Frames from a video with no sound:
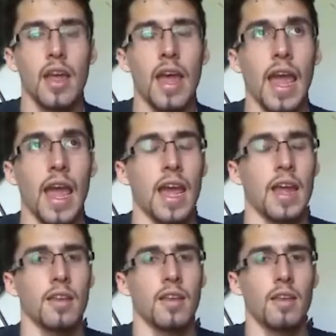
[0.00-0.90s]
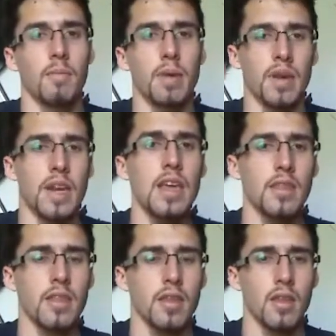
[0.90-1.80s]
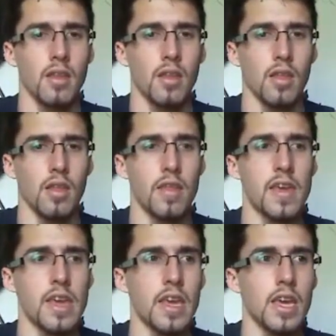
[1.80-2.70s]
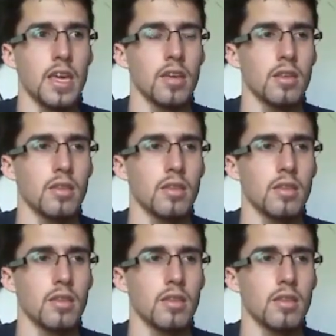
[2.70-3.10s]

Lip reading: And beneath the